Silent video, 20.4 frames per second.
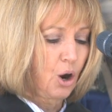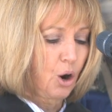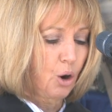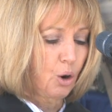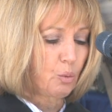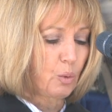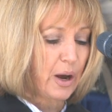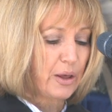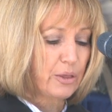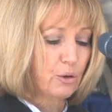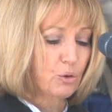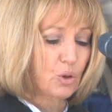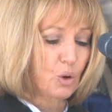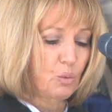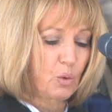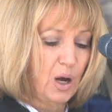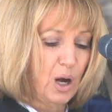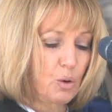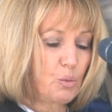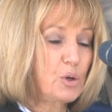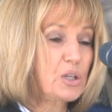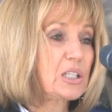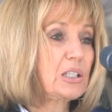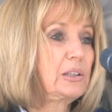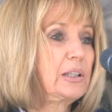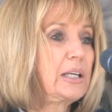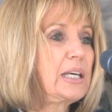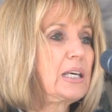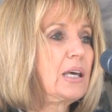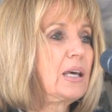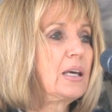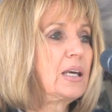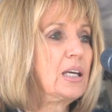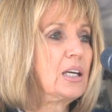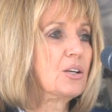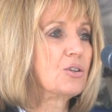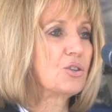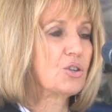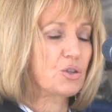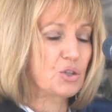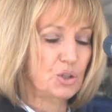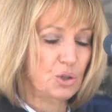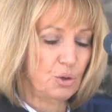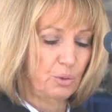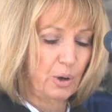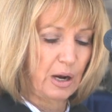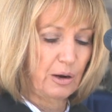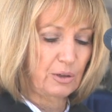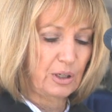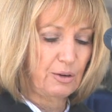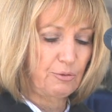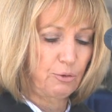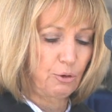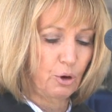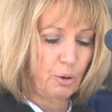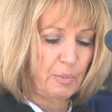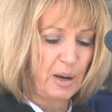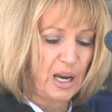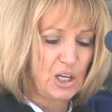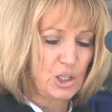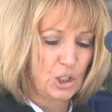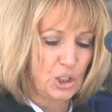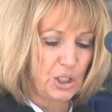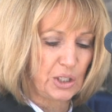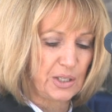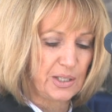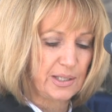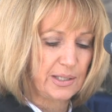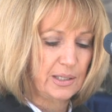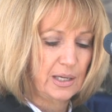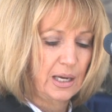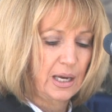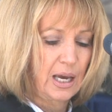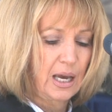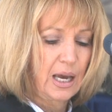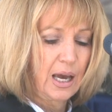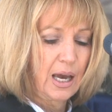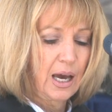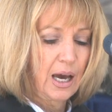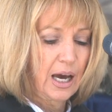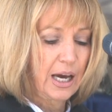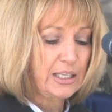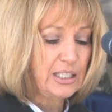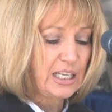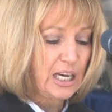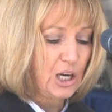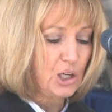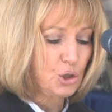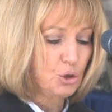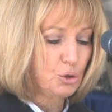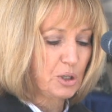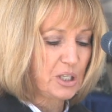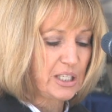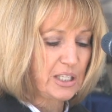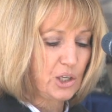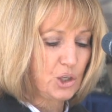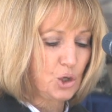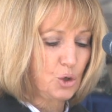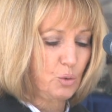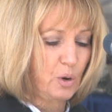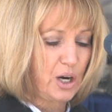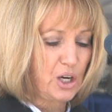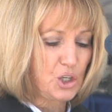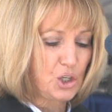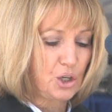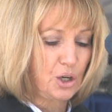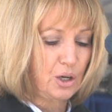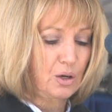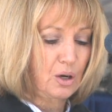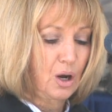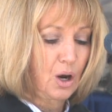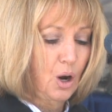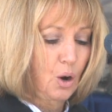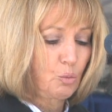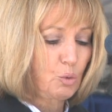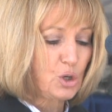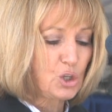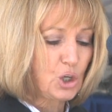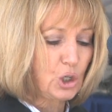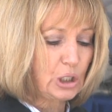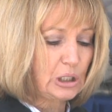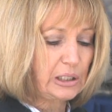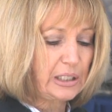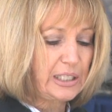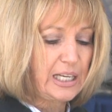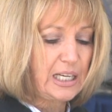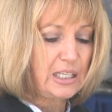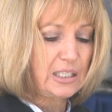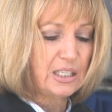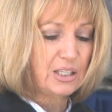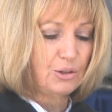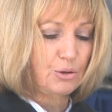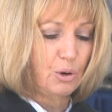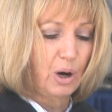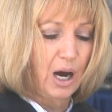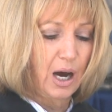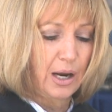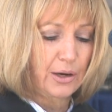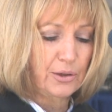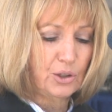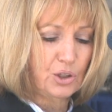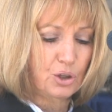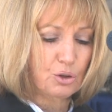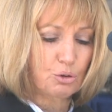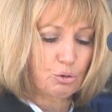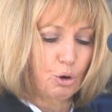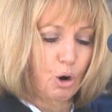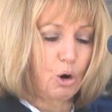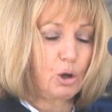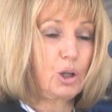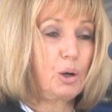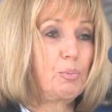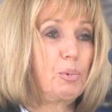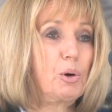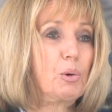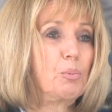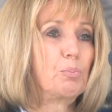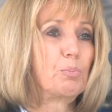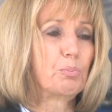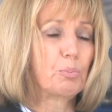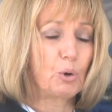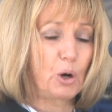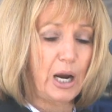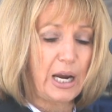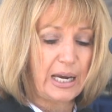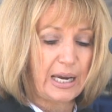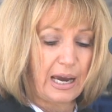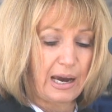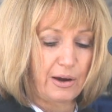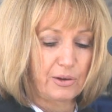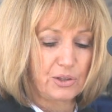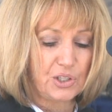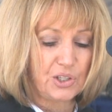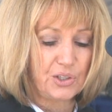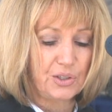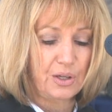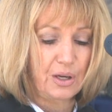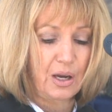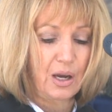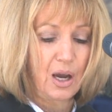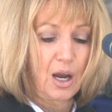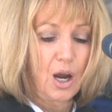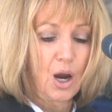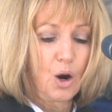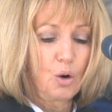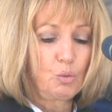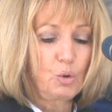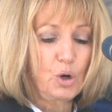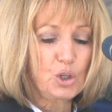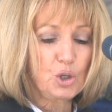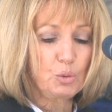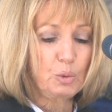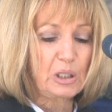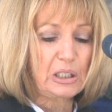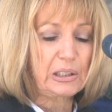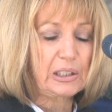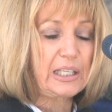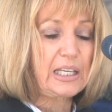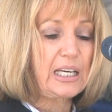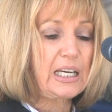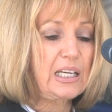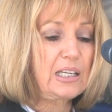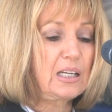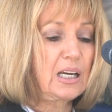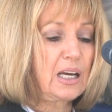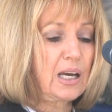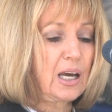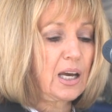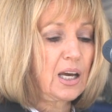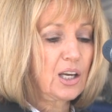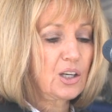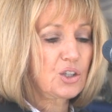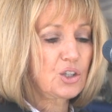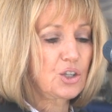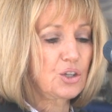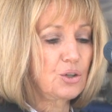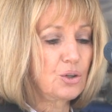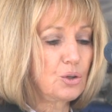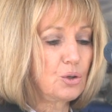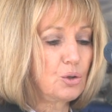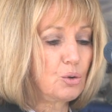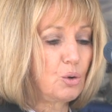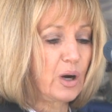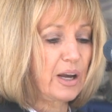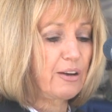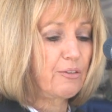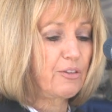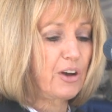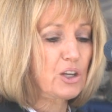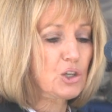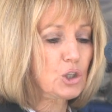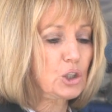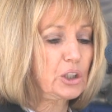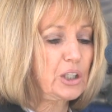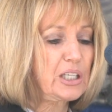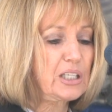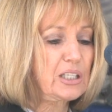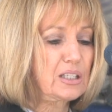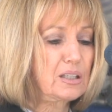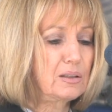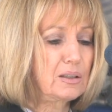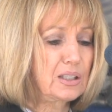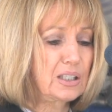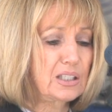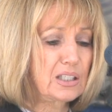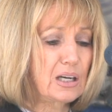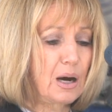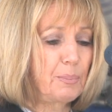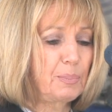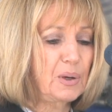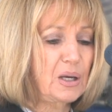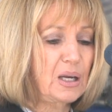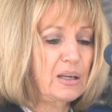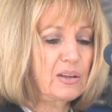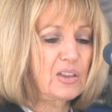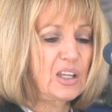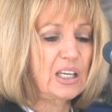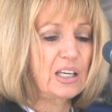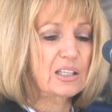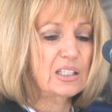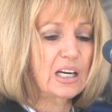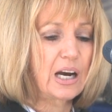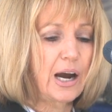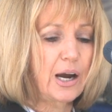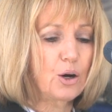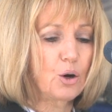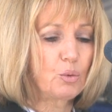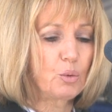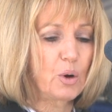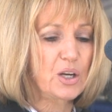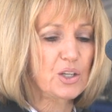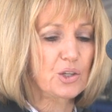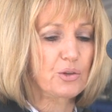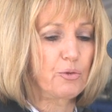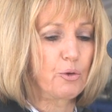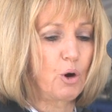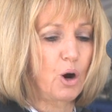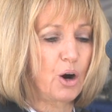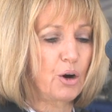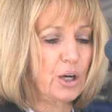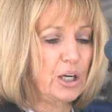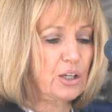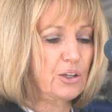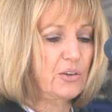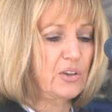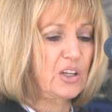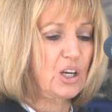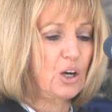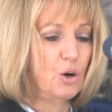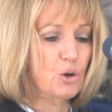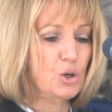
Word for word: or whether the well was leaking into surrounding formations. A dangerous situation which could lead to uncontrollable breakouts, which would lead to eventually dumping the entire reservoir into the